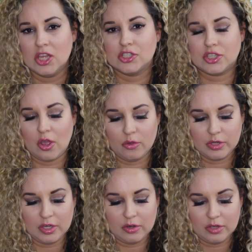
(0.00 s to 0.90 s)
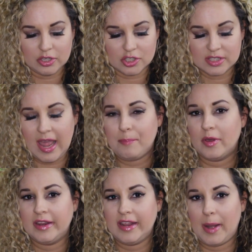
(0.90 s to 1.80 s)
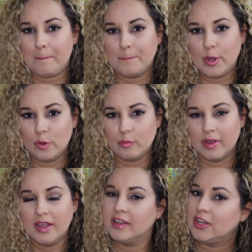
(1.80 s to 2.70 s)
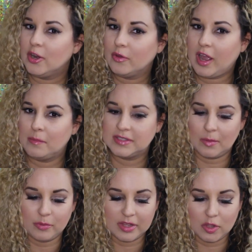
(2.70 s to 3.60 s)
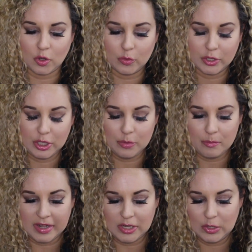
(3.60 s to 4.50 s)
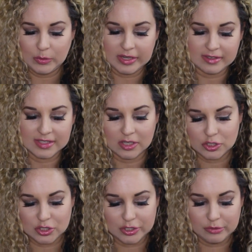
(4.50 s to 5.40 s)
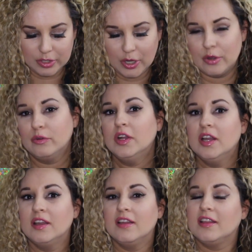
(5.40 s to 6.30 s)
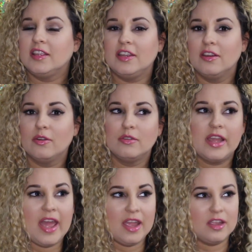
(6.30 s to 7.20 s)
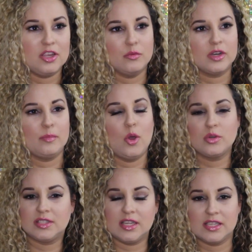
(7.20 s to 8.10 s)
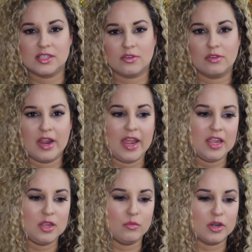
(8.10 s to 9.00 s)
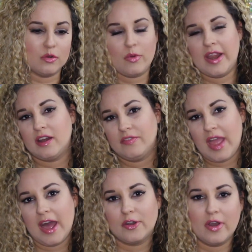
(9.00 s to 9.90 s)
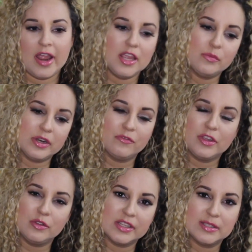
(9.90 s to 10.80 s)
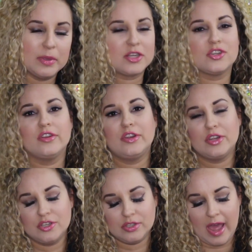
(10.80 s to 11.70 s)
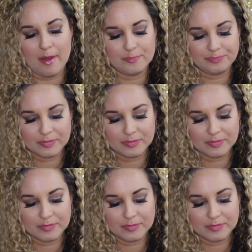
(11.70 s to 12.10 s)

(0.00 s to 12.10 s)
So, you can just tap on it and boom, it comes up with a little cute menu and it tells you, hey, you want to post this, or hey, you want to write on that, or hey, you want to view this picture, and you can do that.